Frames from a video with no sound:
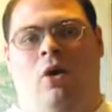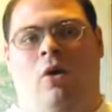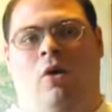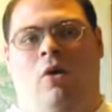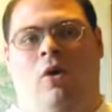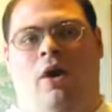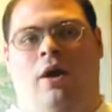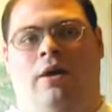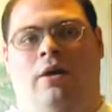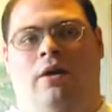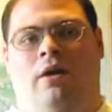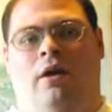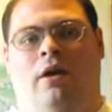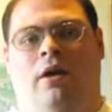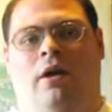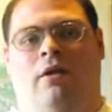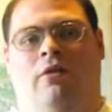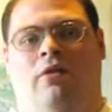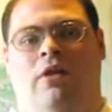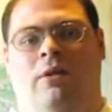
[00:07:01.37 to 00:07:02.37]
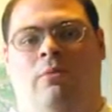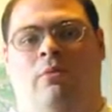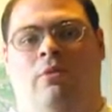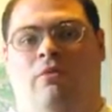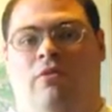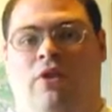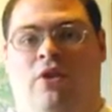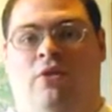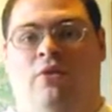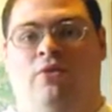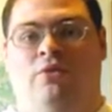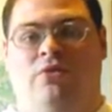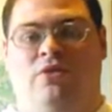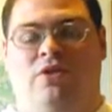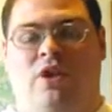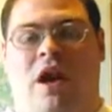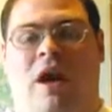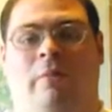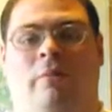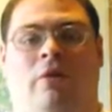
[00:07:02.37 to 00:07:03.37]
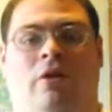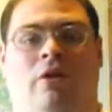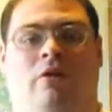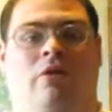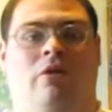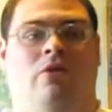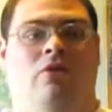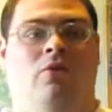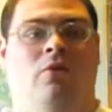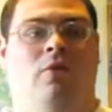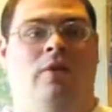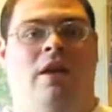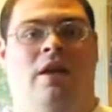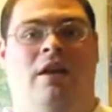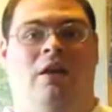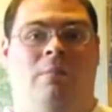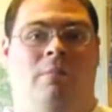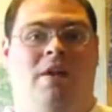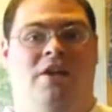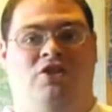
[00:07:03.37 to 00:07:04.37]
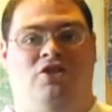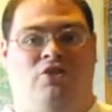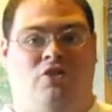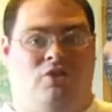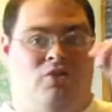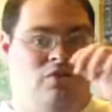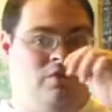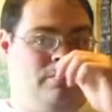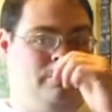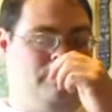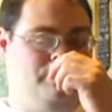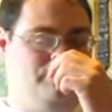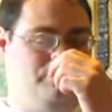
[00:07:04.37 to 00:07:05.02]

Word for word: on uh, the reviews, I'm going to do it in the pictures.